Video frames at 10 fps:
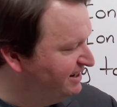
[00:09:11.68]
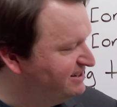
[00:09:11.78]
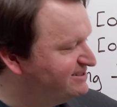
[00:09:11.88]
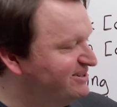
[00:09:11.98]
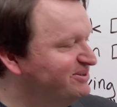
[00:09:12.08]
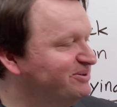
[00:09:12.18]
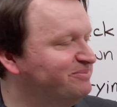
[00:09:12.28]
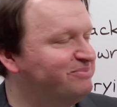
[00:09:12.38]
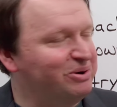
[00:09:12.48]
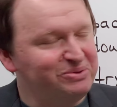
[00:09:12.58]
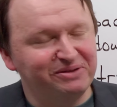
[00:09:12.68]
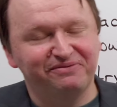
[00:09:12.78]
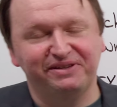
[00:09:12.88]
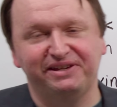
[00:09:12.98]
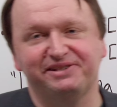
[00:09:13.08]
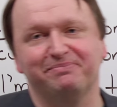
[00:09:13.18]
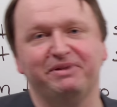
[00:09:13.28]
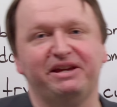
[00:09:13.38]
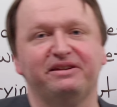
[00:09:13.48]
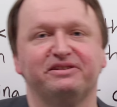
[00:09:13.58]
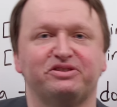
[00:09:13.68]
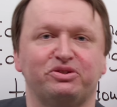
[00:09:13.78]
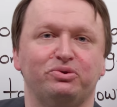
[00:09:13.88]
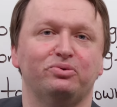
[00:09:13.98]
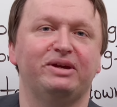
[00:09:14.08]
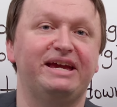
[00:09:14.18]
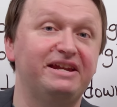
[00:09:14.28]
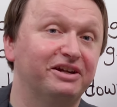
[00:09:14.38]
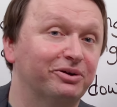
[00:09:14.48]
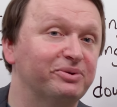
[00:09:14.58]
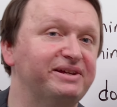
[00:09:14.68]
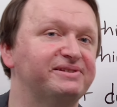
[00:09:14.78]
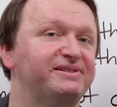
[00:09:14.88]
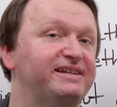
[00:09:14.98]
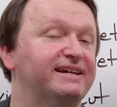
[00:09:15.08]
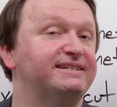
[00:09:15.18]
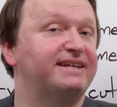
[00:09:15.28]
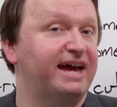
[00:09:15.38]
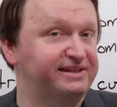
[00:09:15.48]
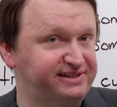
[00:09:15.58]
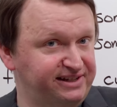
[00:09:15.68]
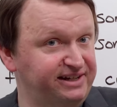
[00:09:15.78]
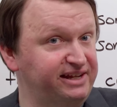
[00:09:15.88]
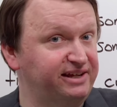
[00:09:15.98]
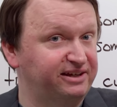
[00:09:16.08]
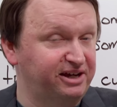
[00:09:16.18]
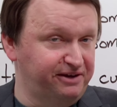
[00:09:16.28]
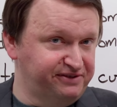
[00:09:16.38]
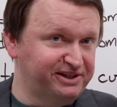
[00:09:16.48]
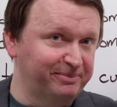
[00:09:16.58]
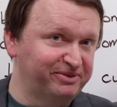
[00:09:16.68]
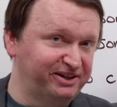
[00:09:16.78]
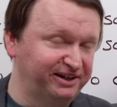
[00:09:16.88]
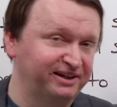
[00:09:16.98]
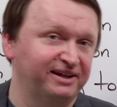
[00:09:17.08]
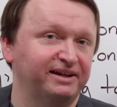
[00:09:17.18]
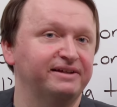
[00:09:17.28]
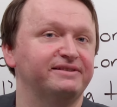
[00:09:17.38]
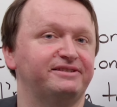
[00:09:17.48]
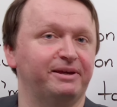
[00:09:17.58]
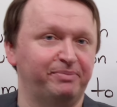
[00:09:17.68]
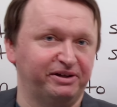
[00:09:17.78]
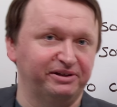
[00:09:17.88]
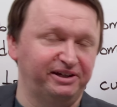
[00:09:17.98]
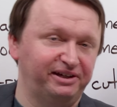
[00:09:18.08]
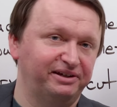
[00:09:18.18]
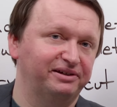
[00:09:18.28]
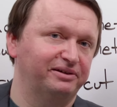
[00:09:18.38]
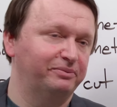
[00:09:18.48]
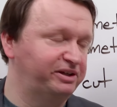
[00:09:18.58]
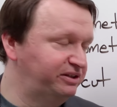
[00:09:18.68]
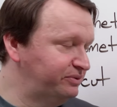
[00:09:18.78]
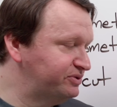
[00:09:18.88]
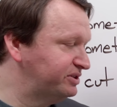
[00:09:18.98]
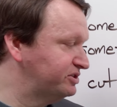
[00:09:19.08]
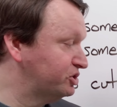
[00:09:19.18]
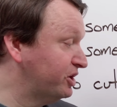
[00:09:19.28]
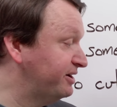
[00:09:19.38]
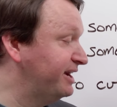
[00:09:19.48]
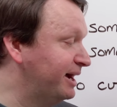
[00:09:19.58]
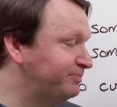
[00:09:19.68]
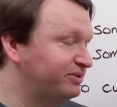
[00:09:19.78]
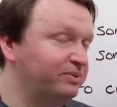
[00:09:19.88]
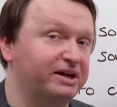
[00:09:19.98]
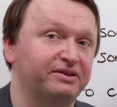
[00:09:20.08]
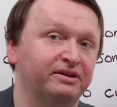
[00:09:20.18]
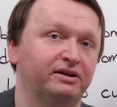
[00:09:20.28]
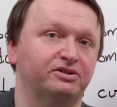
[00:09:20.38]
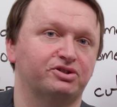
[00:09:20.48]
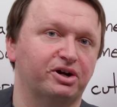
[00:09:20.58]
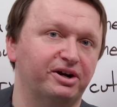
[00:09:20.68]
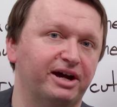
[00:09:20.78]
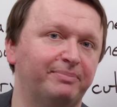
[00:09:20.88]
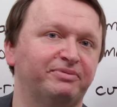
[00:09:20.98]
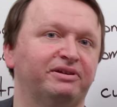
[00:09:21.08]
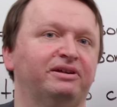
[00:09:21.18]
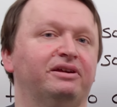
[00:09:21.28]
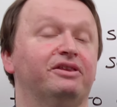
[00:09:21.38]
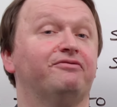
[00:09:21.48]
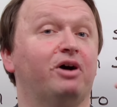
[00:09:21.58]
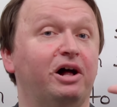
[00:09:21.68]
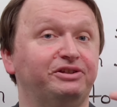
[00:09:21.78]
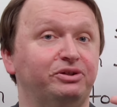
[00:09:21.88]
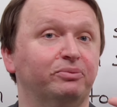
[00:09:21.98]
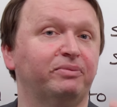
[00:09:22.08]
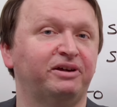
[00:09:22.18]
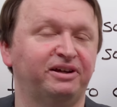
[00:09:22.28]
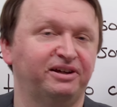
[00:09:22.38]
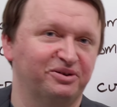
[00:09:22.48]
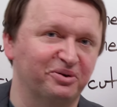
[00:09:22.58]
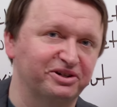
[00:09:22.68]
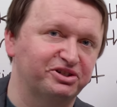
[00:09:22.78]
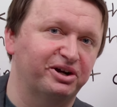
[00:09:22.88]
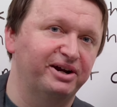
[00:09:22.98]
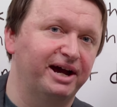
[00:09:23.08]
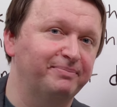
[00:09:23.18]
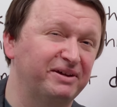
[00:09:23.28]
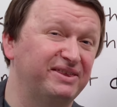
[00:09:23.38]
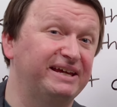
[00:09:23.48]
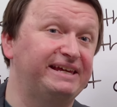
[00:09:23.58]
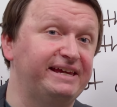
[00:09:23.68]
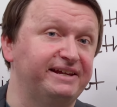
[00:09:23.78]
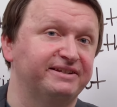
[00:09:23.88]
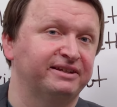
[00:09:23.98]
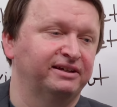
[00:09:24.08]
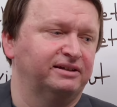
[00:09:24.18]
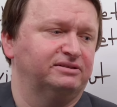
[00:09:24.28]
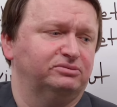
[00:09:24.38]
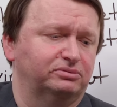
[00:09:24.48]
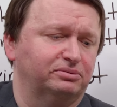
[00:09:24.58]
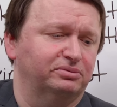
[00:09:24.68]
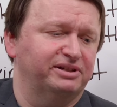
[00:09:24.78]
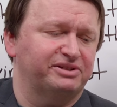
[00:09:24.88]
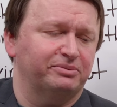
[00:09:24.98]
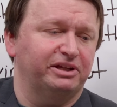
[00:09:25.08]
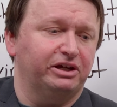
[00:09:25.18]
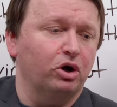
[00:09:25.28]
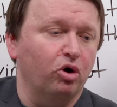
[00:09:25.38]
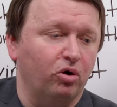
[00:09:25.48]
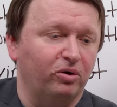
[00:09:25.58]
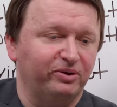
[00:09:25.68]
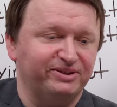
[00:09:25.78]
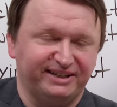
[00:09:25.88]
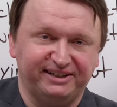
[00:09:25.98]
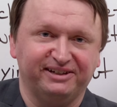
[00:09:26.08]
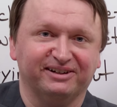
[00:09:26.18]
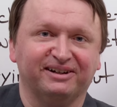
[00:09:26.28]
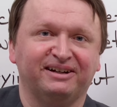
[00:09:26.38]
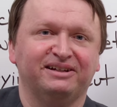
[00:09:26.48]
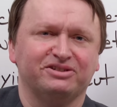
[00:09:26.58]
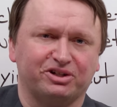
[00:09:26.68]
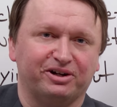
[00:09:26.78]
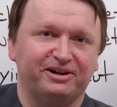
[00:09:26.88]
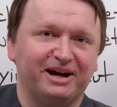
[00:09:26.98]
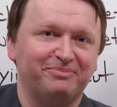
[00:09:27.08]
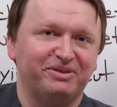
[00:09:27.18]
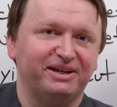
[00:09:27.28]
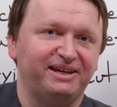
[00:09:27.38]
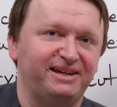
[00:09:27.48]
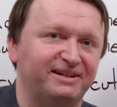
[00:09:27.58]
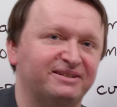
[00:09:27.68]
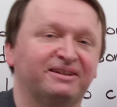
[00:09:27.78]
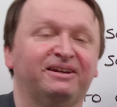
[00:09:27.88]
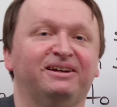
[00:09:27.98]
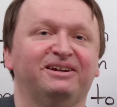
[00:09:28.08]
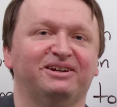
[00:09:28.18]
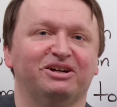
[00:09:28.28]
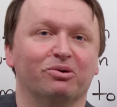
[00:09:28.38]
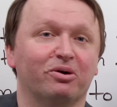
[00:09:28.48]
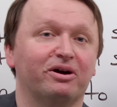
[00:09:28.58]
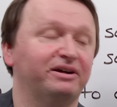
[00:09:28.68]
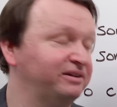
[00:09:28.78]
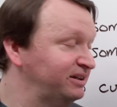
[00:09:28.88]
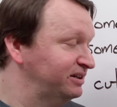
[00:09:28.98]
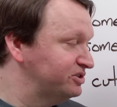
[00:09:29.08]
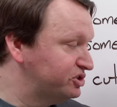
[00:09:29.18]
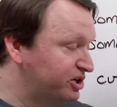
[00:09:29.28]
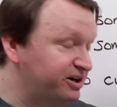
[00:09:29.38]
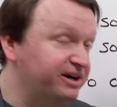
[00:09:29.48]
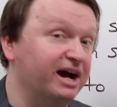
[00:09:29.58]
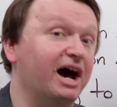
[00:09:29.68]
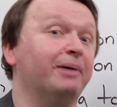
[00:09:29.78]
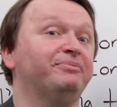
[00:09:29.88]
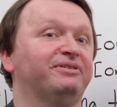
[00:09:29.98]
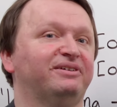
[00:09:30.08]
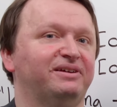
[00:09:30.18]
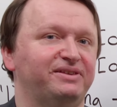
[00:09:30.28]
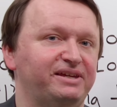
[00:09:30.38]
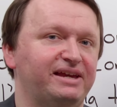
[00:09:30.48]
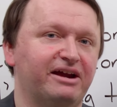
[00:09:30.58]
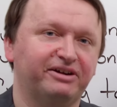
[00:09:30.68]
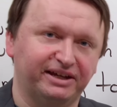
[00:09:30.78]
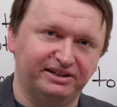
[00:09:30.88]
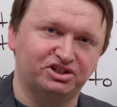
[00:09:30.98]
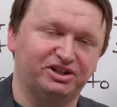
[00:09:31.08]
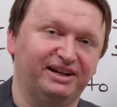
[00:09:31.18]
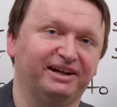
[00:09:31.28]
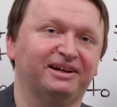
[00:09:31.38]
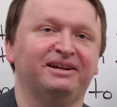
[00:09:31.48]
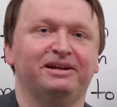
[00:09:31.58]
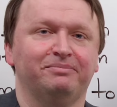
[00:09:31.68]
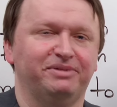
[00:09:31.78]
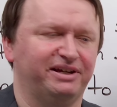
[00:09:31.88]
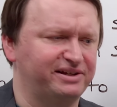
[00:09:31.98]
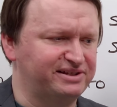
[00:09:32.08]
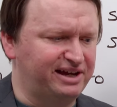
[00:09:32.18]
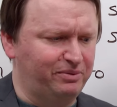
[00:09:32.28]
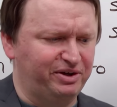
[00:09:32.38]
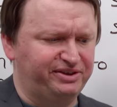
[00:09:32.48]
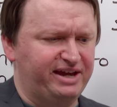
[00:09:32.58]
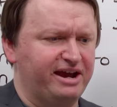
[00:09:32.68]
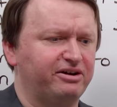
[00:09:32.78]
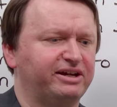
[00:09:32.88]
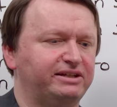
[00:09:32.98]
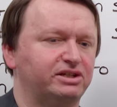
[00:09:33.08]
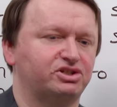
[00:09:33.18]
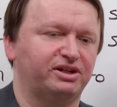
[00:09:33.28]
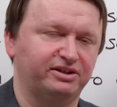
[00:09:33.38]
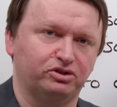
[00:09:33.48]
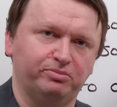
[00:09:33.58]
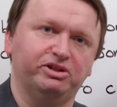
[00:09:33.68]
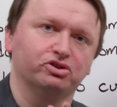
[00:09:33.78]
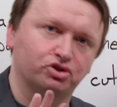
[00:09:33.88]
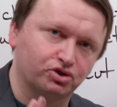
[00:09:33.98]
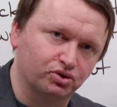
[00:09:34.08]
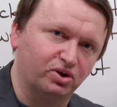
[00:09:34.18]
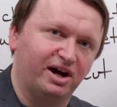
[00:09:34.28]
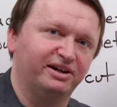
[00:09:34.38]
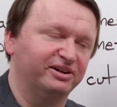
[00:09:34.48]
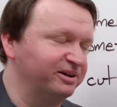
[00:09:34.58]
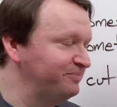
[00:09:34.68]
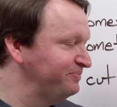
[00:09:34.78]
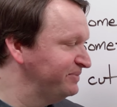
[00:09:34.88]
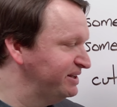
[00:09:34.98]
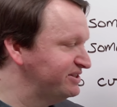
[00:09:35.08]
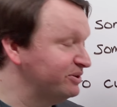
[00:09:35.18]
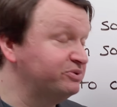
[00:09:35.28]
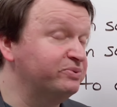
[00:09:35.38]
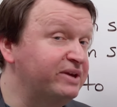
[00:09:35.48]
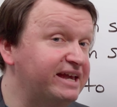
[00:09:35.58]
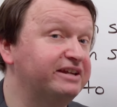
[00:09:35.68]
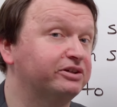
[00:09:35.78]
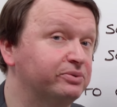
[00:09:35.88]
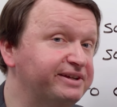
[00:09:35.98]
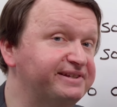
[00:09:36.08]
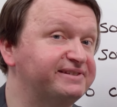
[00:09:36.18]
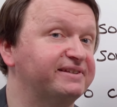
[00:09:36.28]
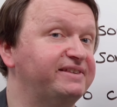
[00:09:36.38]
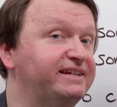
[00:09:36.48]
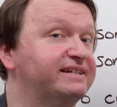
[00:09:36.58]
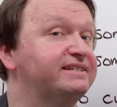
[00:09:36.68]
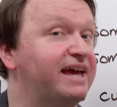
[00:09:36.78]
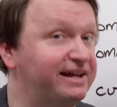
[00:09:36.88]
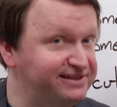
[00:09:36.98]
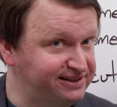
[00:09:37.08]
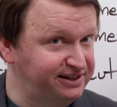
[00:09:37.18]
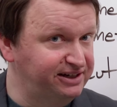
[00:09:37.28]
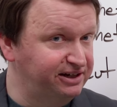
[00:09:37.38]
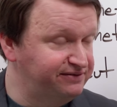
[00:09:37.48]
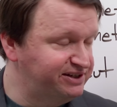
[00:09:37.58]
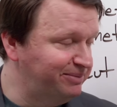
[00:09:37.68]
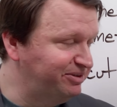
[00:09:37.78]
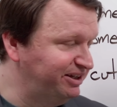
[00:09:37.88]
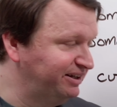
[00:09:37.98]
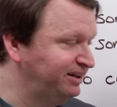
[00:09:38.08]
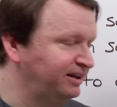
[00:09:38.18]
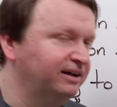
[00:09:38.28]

So both of these mean to increase the intensity of something. Typically, we use turn up with turn up the volume or turn up the heat. Ooh, it's really cold in here. Turn up the heat or turn up the air conditioning, because I want the air conditioning to be stronger. So to increase the intensity of something.